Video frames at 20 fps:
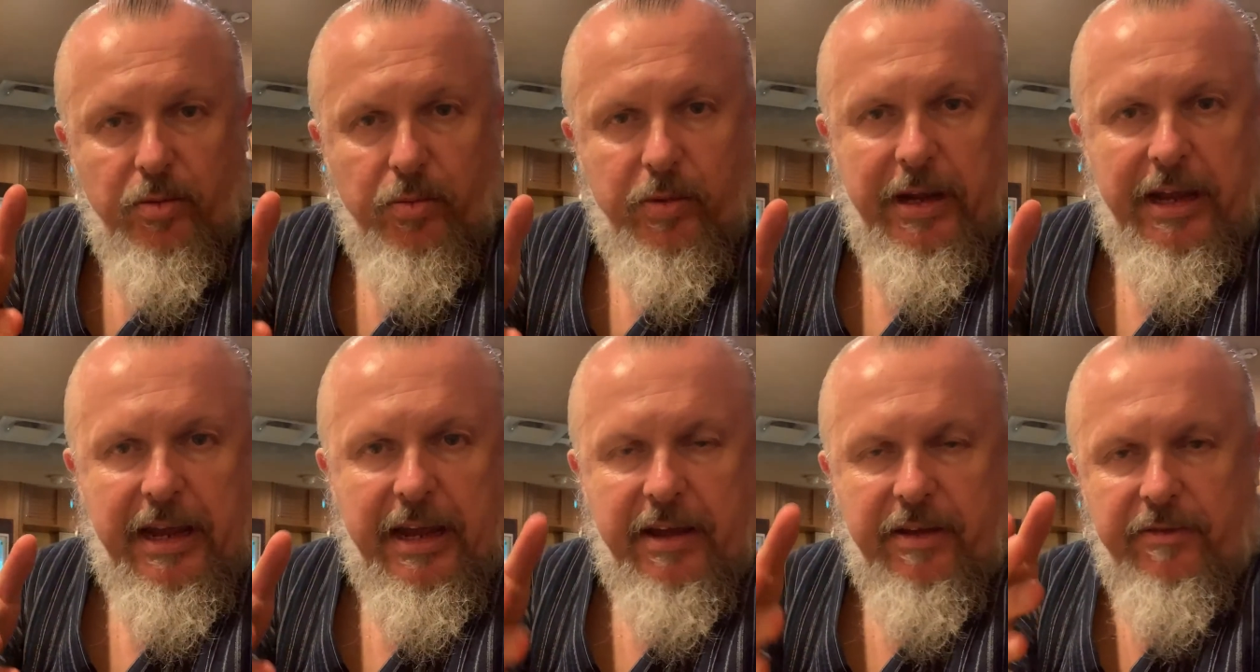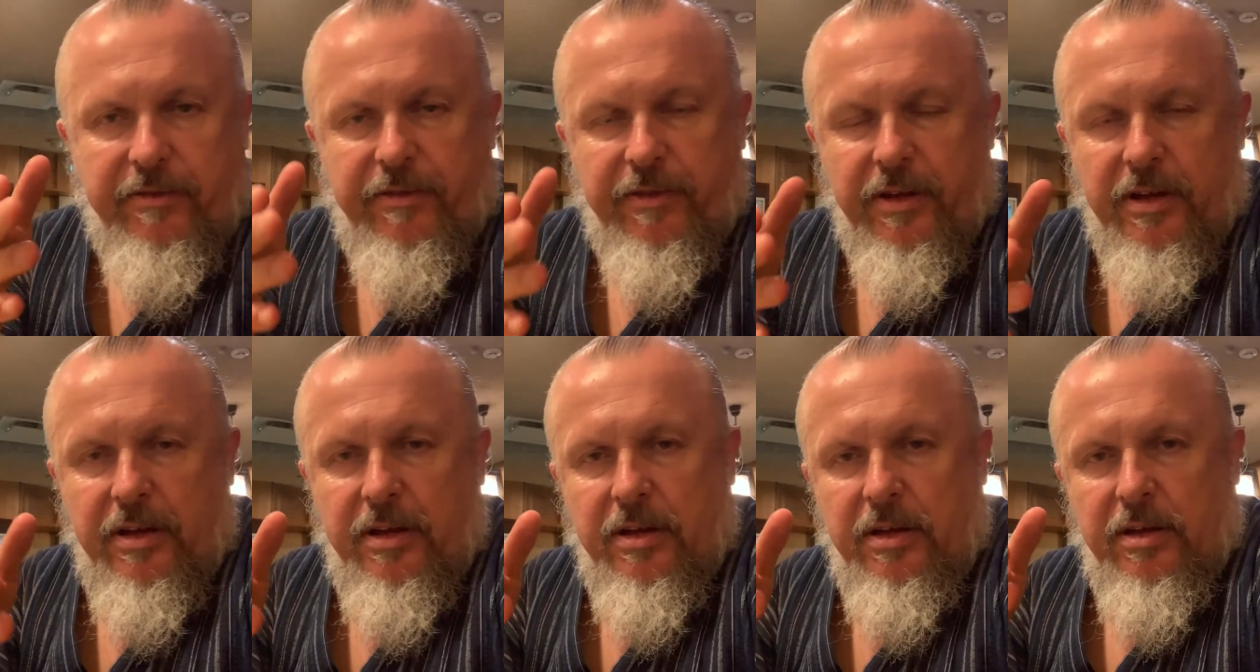We have
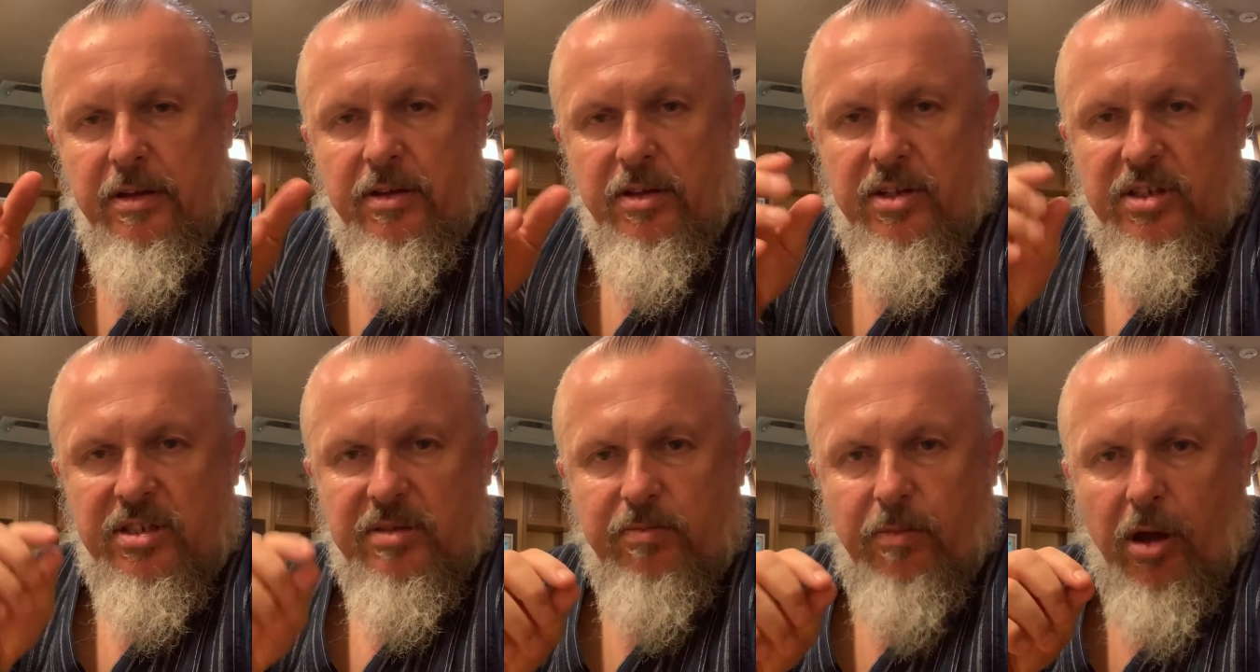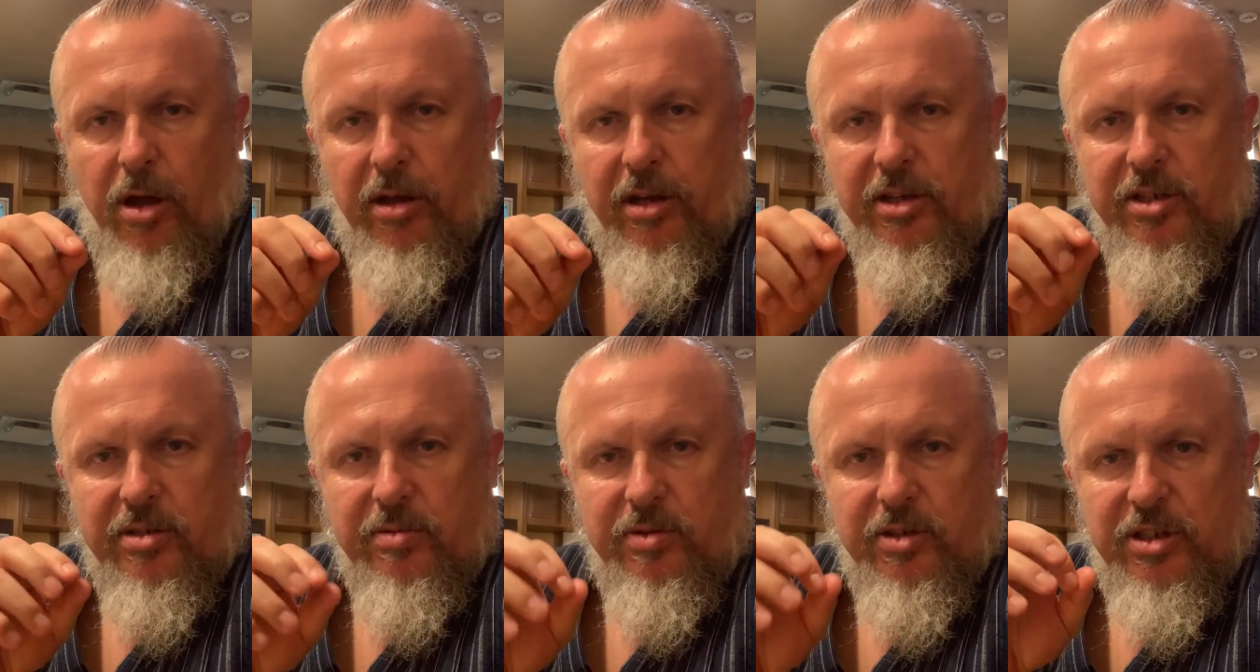the
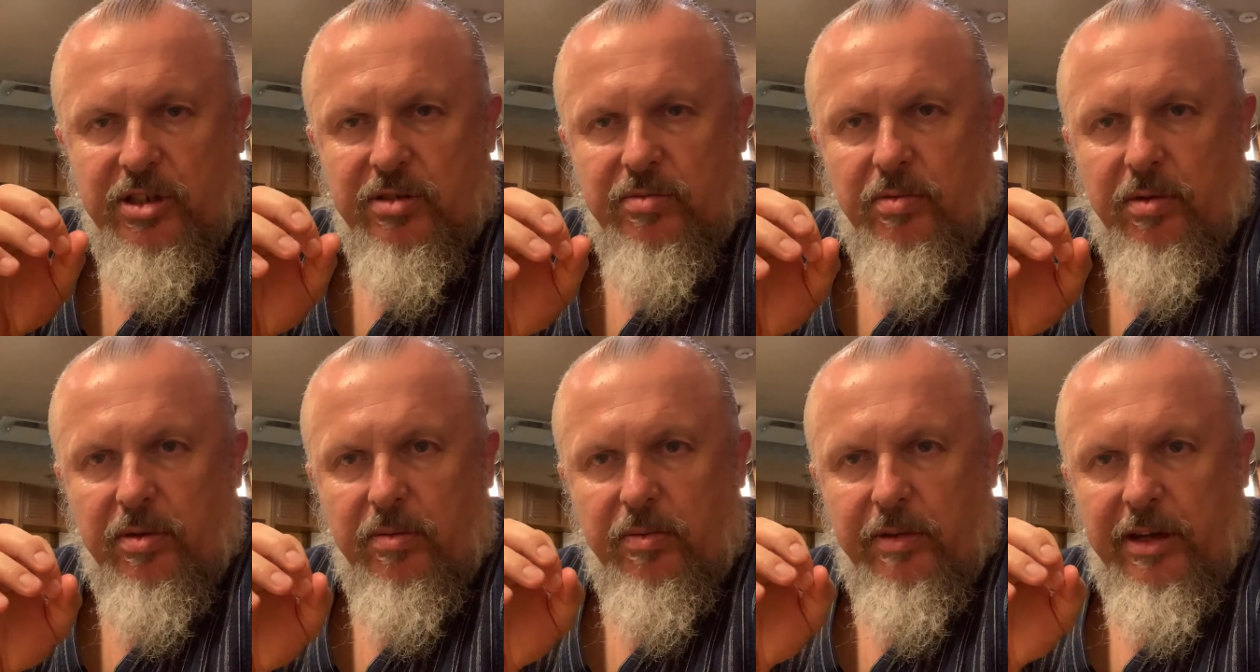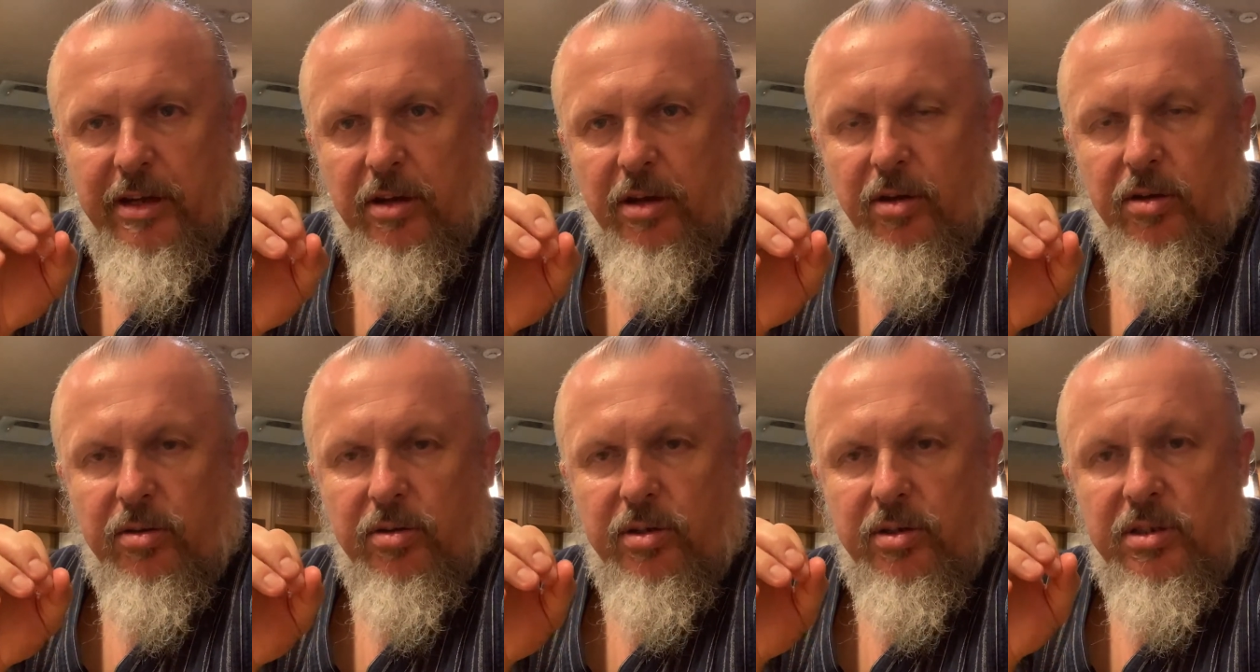smallest, which is what we
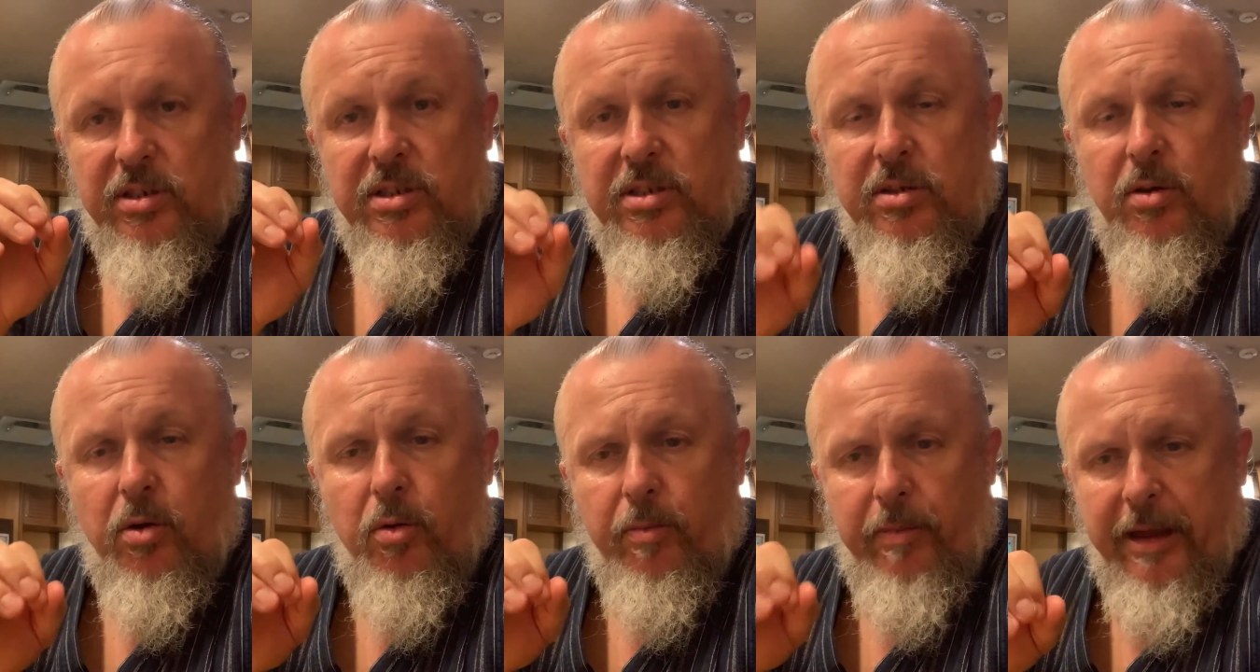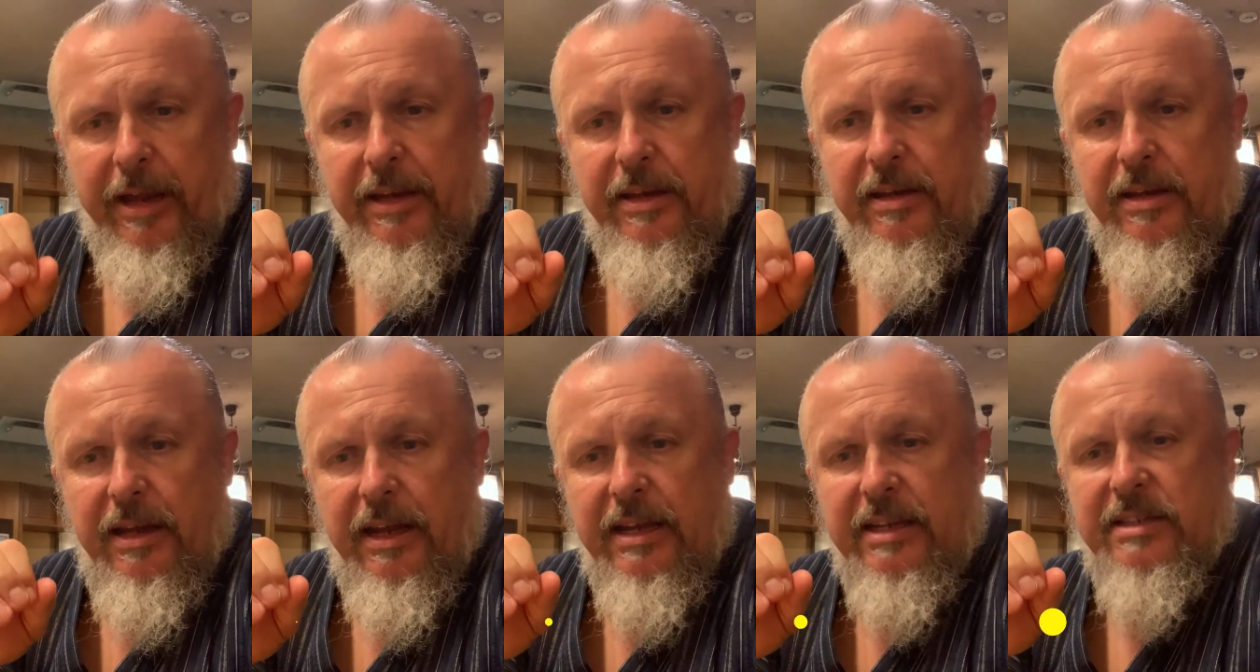call
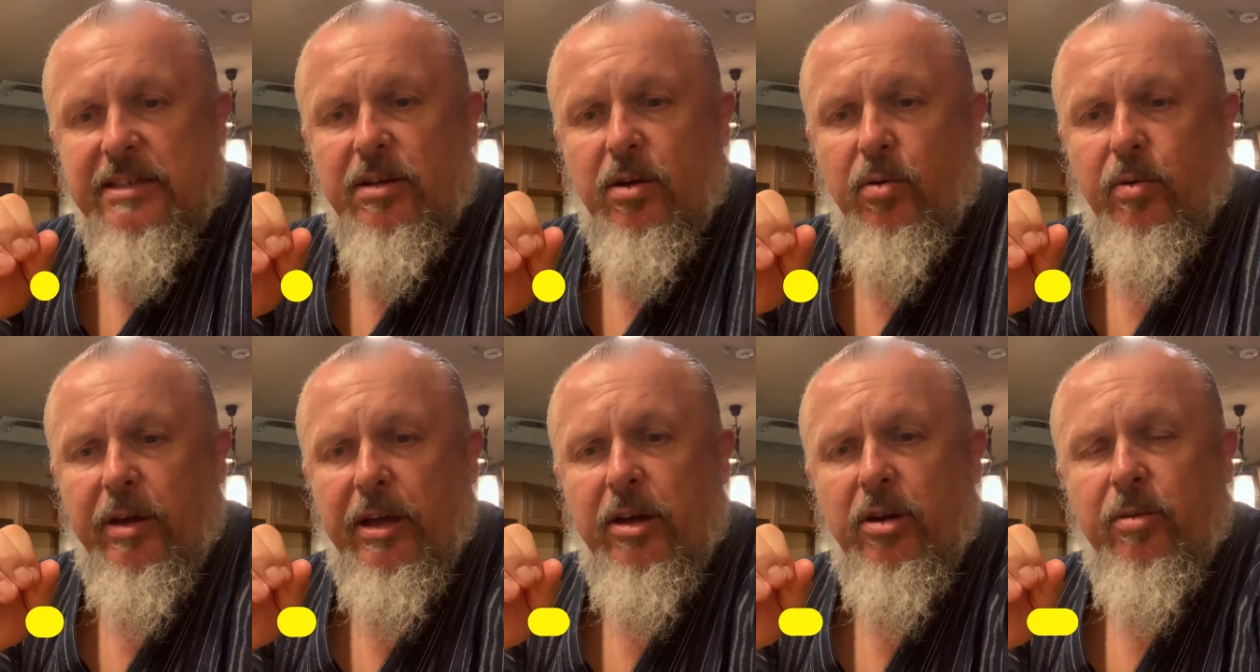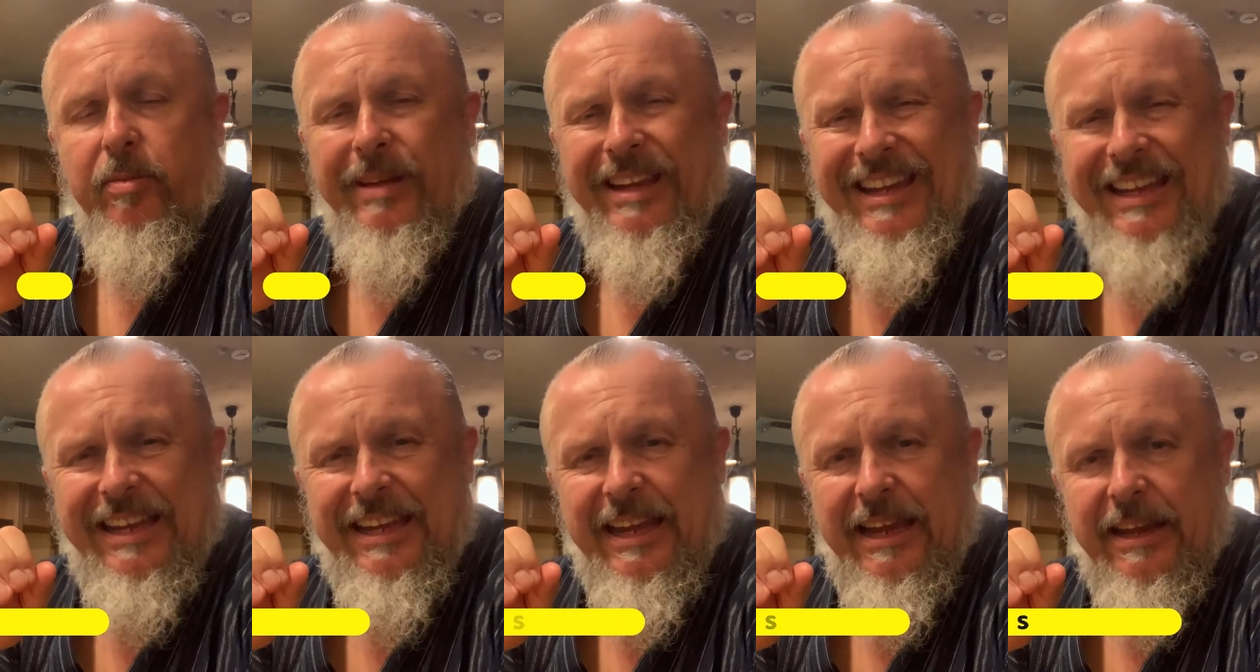somen,
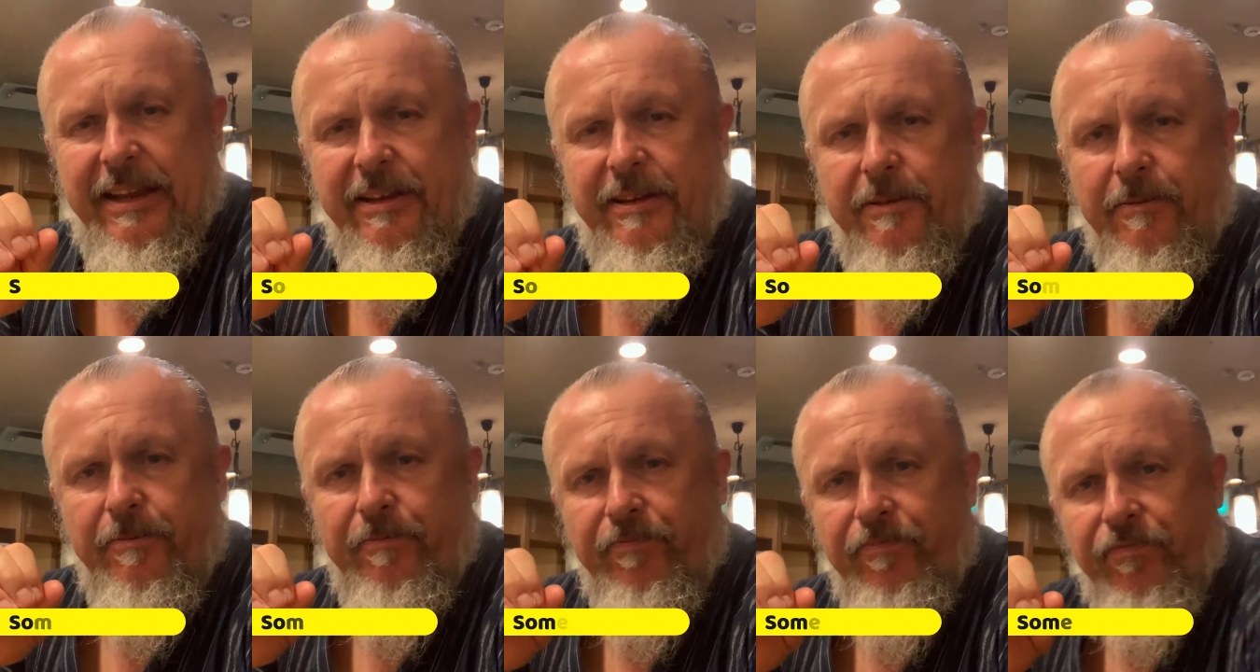S-O-M-E-N,